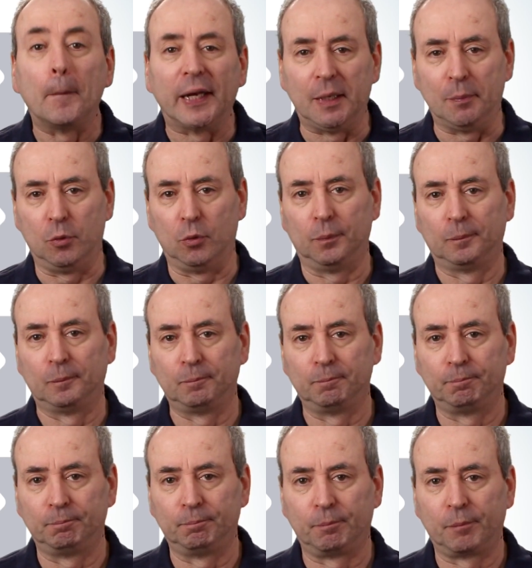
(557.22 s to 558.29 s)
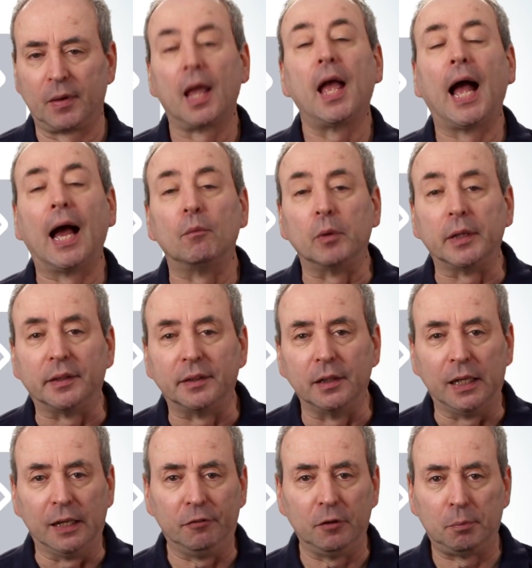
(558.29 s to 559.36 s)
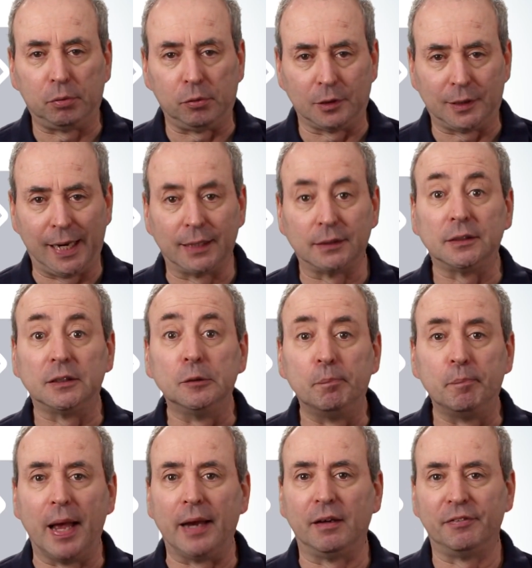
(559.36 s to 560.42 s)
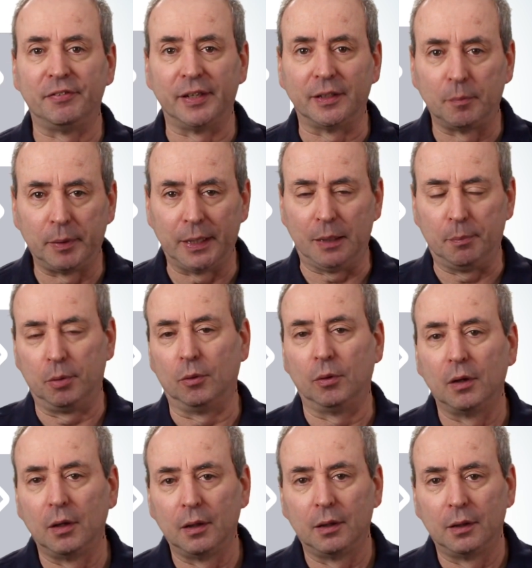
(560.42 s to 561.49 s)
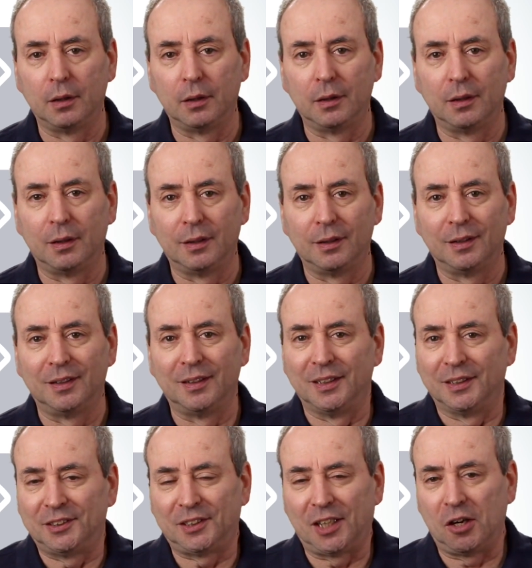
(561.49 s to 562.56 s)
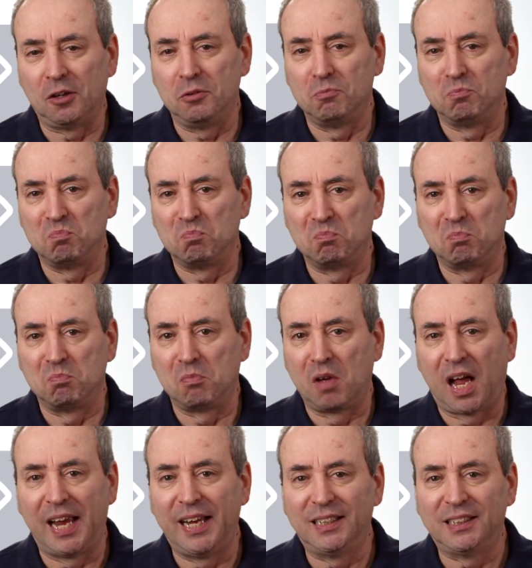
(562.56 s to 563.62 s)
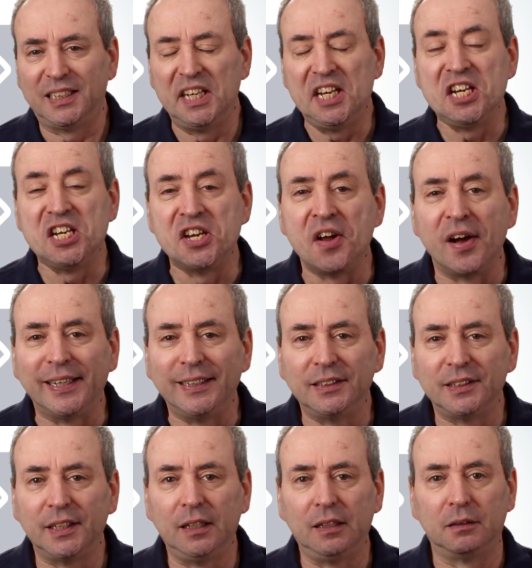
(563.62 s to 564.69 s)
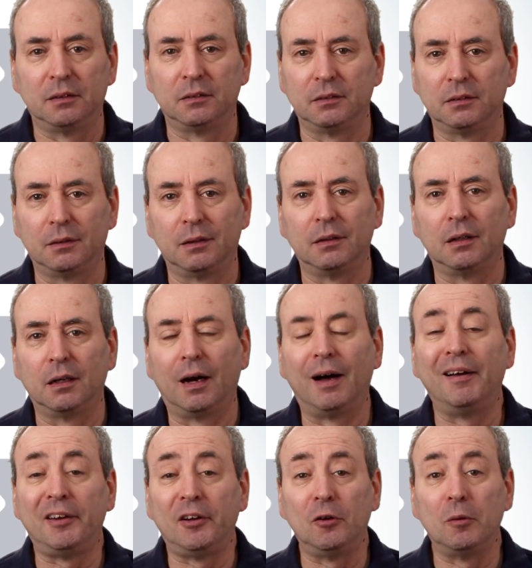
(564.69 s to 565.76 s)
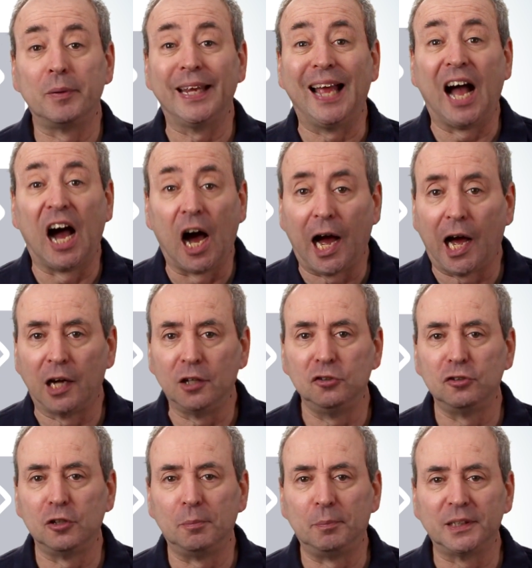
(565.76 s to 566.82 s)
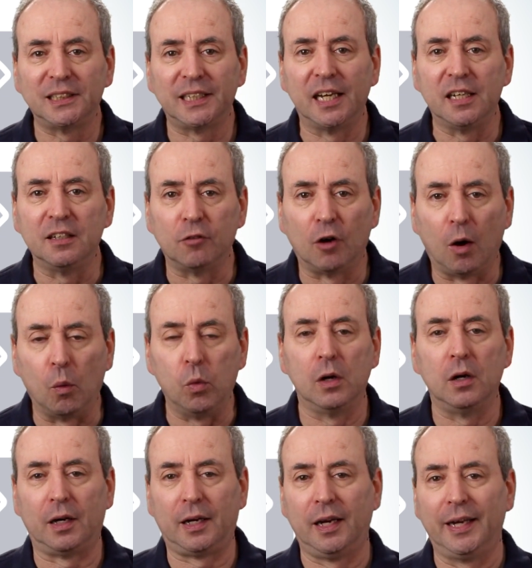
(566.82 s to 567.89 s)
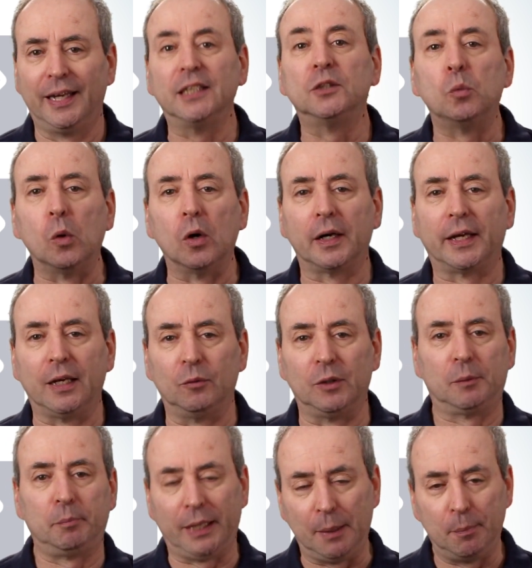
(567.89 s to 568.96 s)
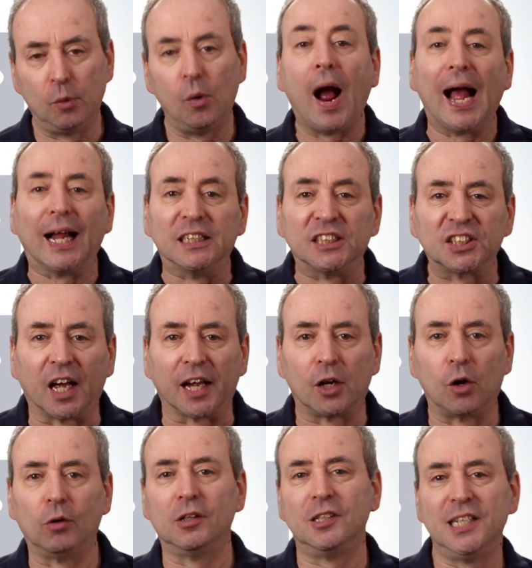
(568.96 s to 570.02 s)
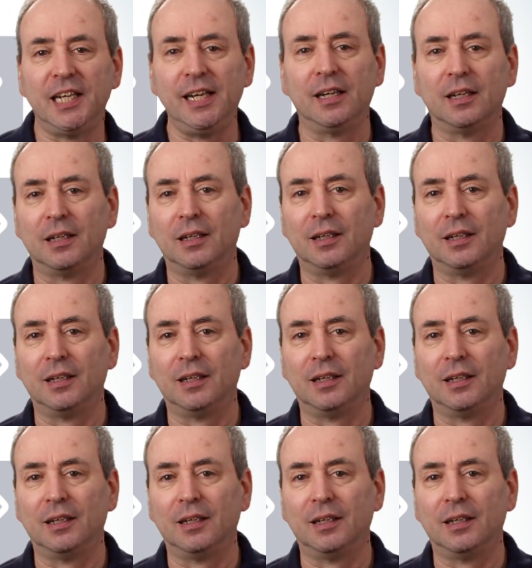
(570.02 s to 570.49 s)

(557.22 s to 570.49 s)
people, and we deliver projects to benefit people. So 80, 90, arguably 100% of our work is working with people, and psychology